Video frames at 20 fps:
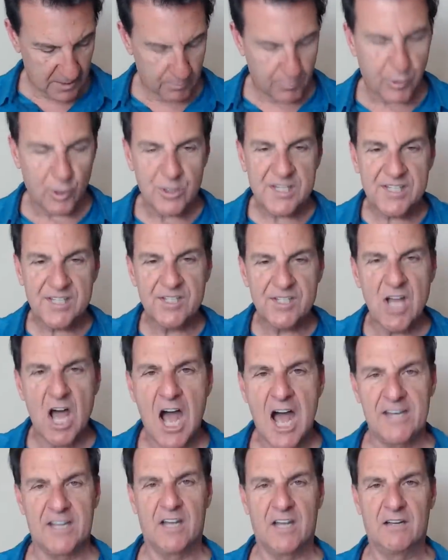
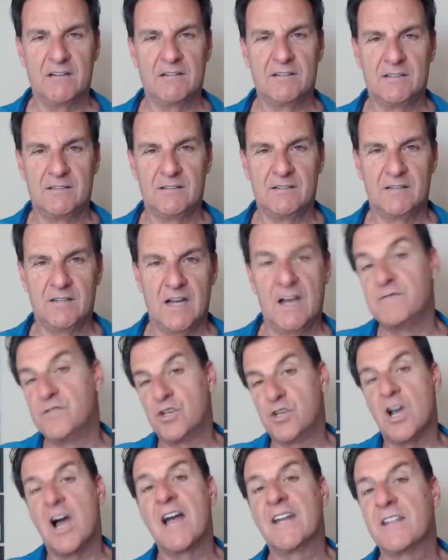persona of
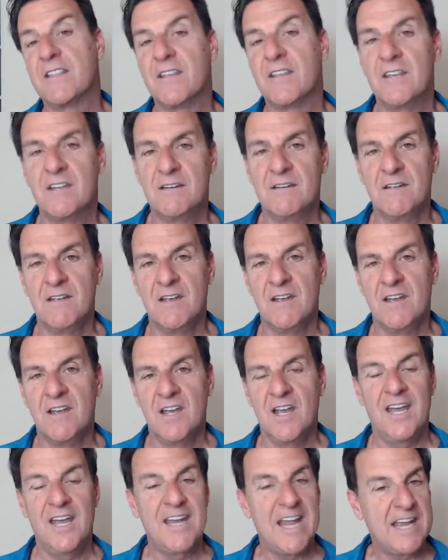Jonathon,
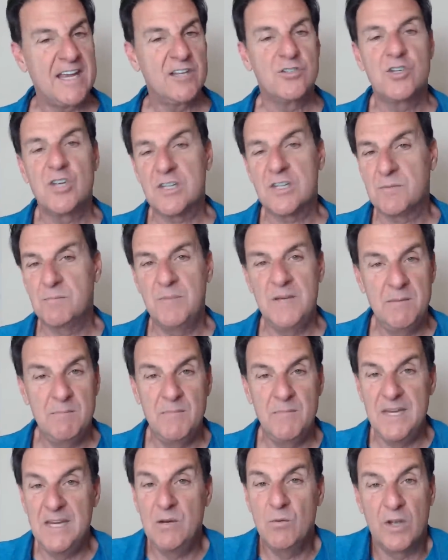and I could just be
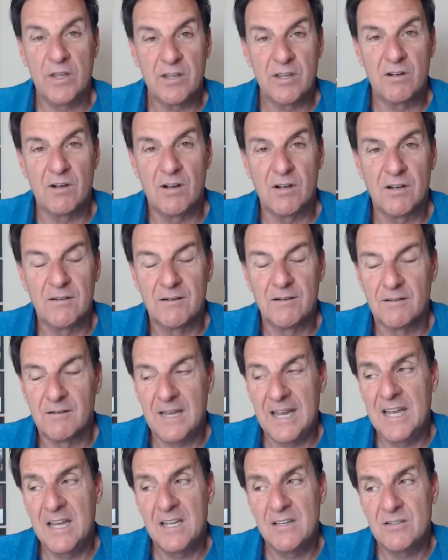me with her.
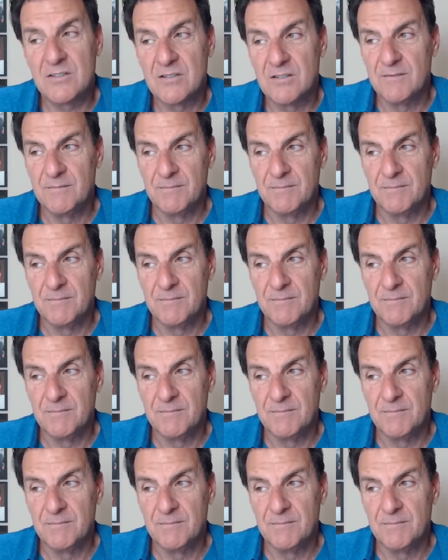And